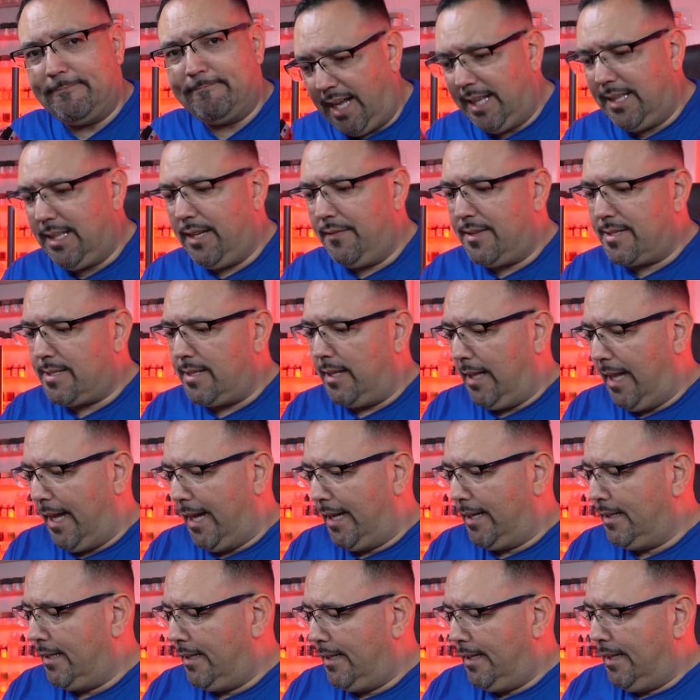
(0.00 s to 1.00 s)
I love this a
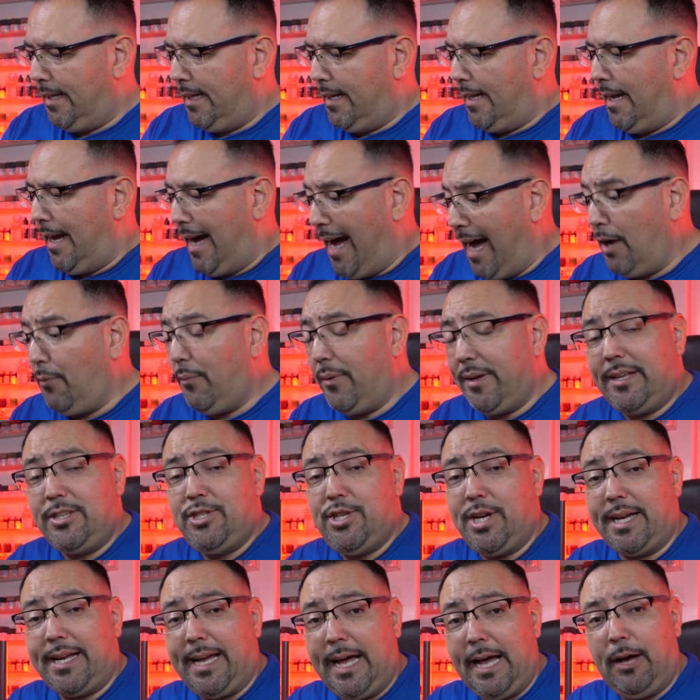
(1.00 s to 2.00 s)
lot. I want to
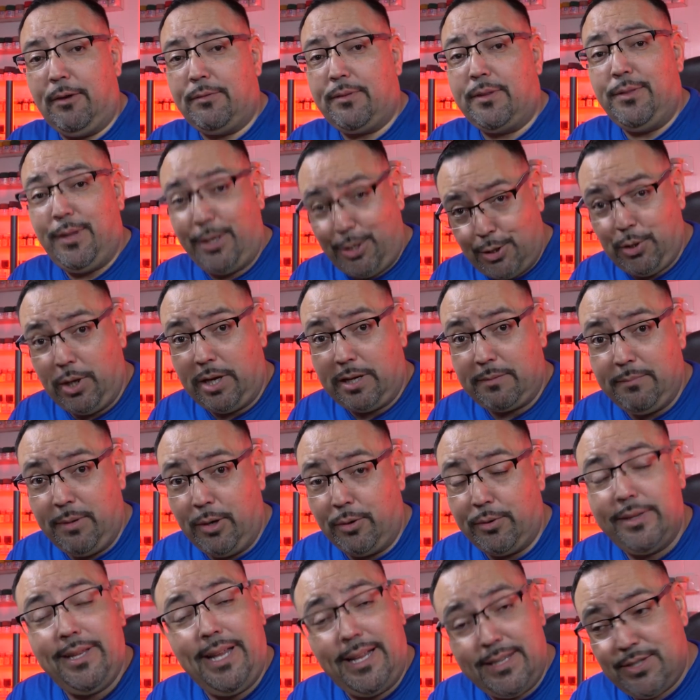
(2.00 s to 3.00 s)
check out the truck
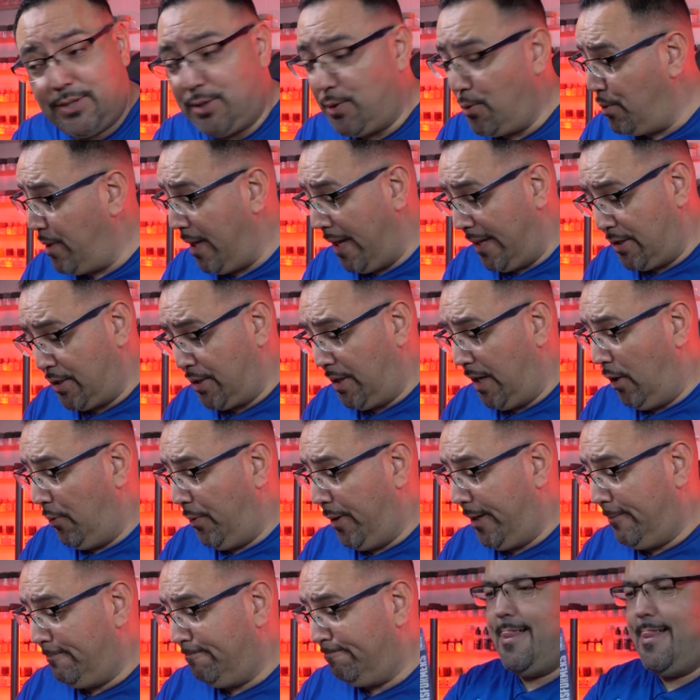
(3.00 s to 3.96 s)
mode. Let's do that, shall we?